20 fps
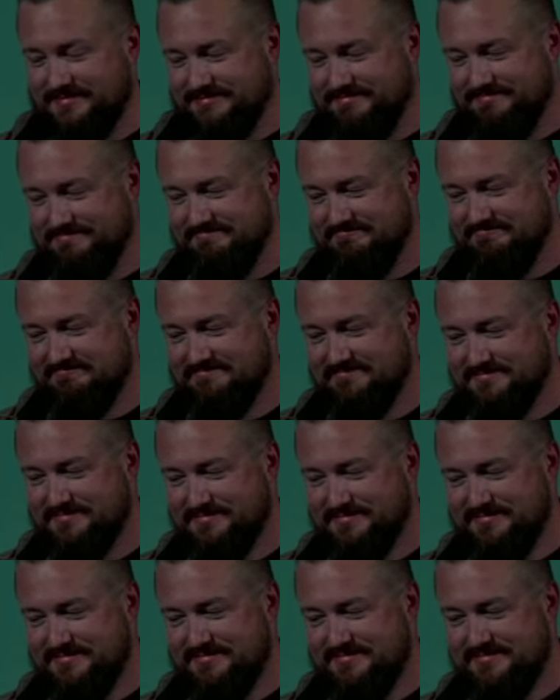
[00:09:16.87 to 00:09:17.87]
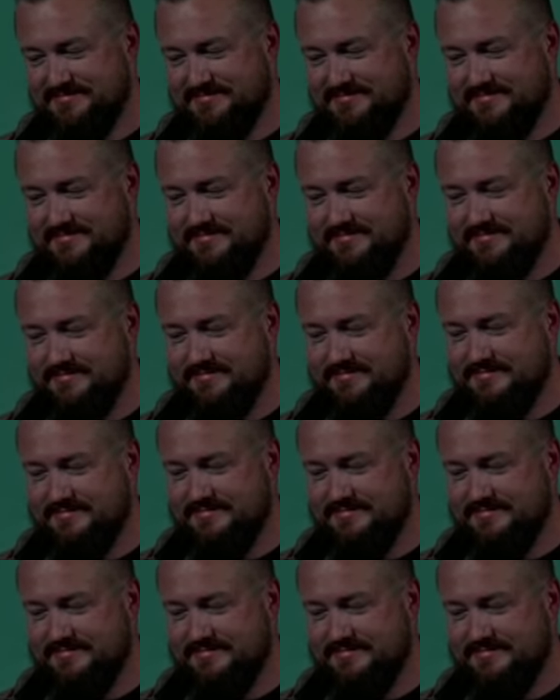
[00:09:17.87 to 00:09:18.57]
Nothing is said.